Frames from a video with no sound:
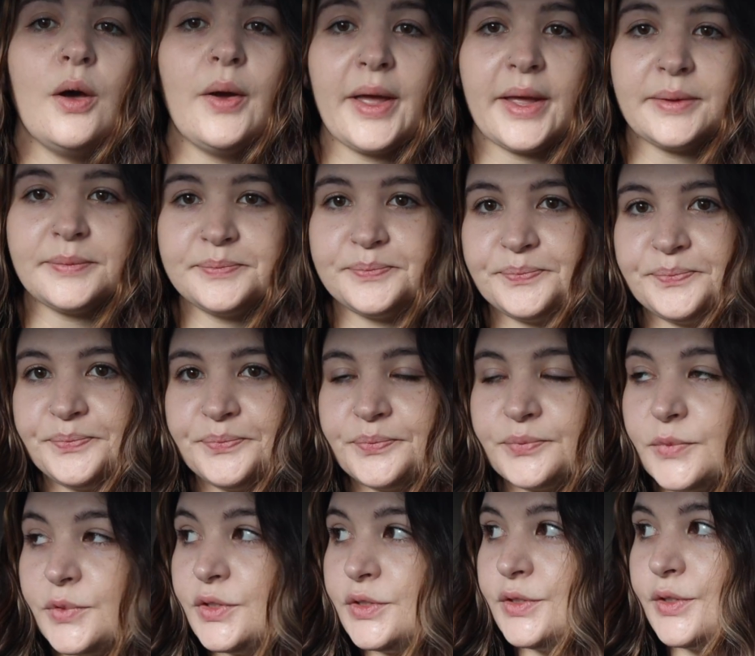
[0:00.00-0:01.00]
Okay,
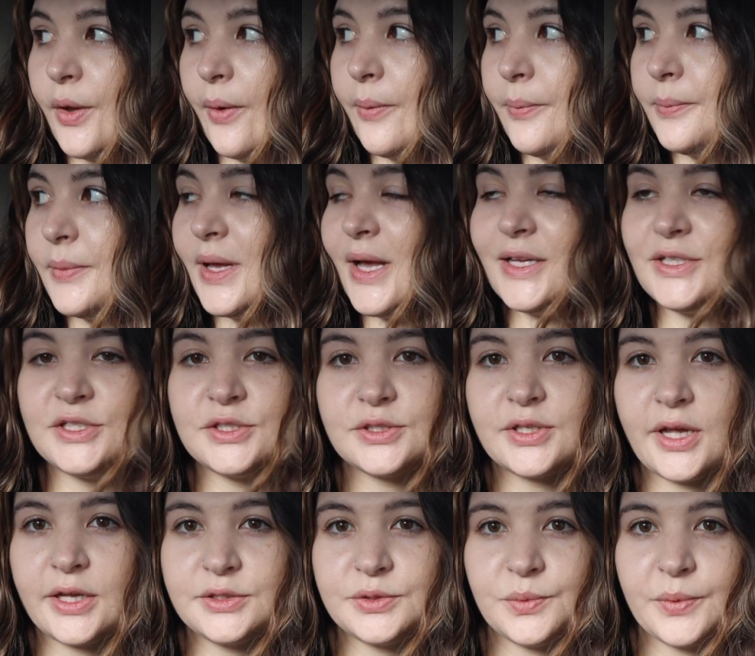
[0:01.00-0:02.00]
so I just
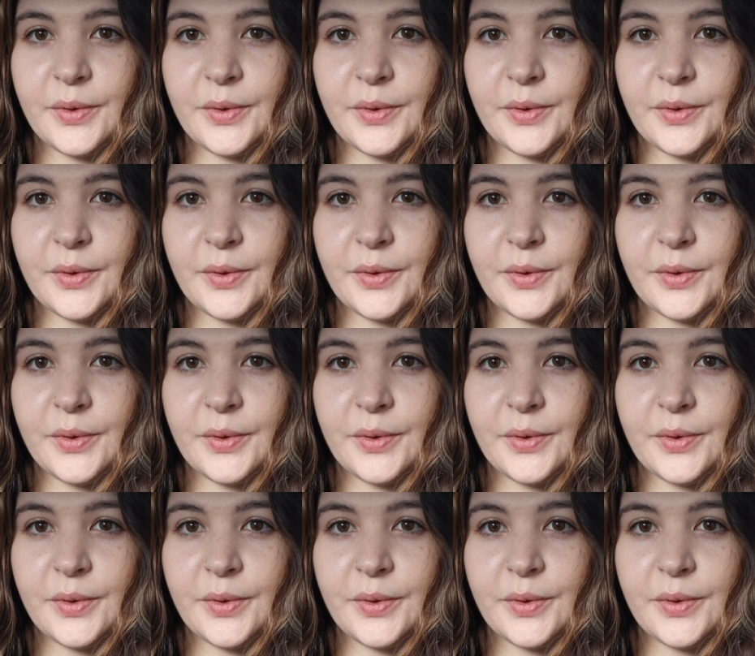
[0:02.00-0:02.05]
got to